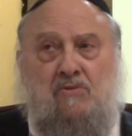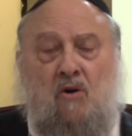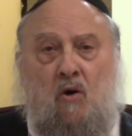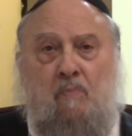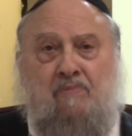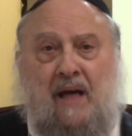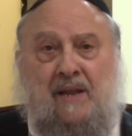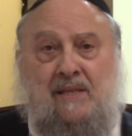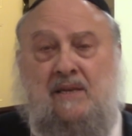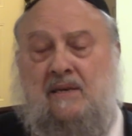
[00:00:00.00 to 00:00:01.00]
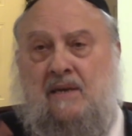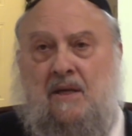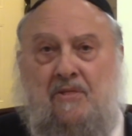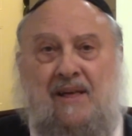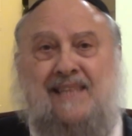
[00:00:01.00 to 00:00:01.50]
the whole planet,
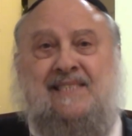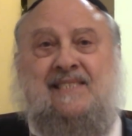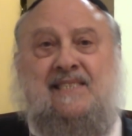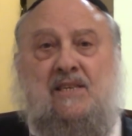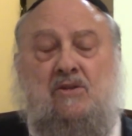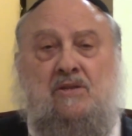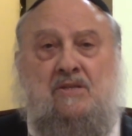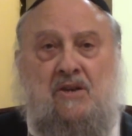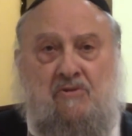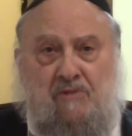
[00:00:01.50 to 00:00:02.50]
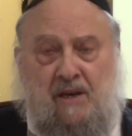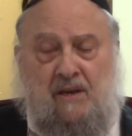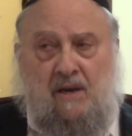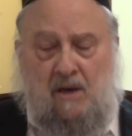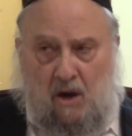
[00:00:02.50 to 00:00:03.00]
that sealed the
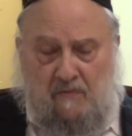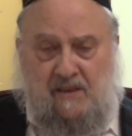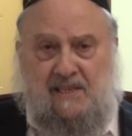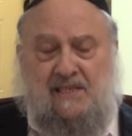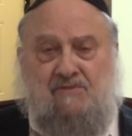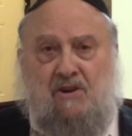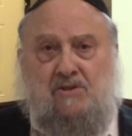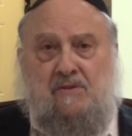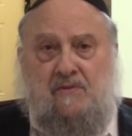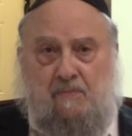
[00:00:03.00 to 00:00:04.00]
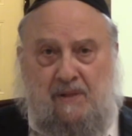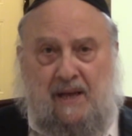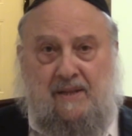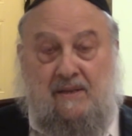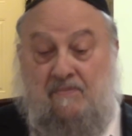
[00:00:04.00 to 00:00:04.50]
decree of the destruction of the
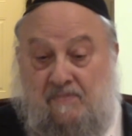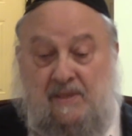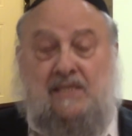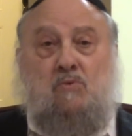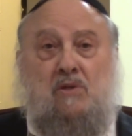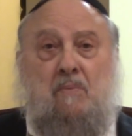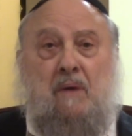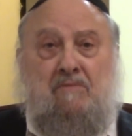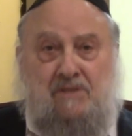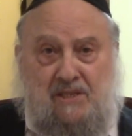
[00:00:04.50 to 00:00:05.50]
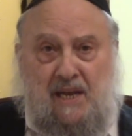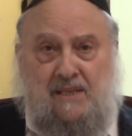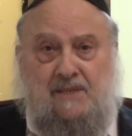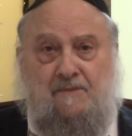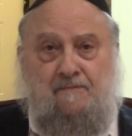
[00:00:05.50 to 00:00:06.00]
planet. This is what the Medrash
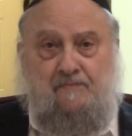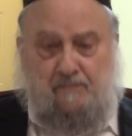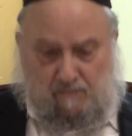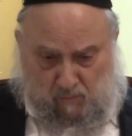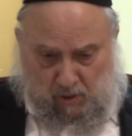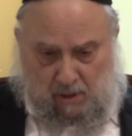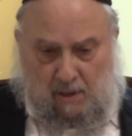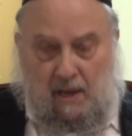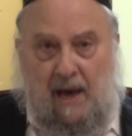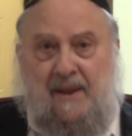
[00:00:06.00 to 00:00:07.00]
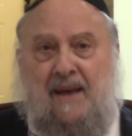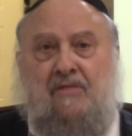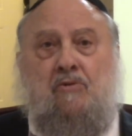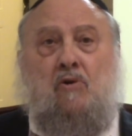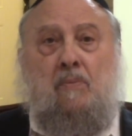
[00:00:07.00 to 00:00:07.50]
says. And I
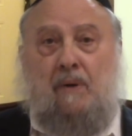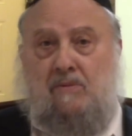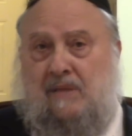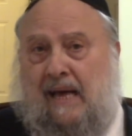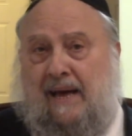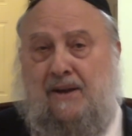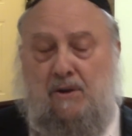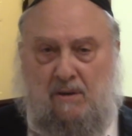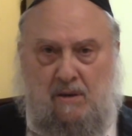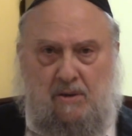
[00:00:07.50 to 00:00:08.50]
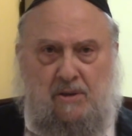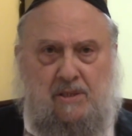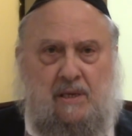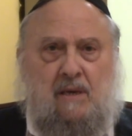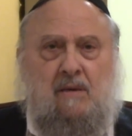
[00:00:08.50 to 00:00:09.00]
thought about that, you
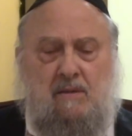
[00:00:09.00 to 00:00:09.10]
see.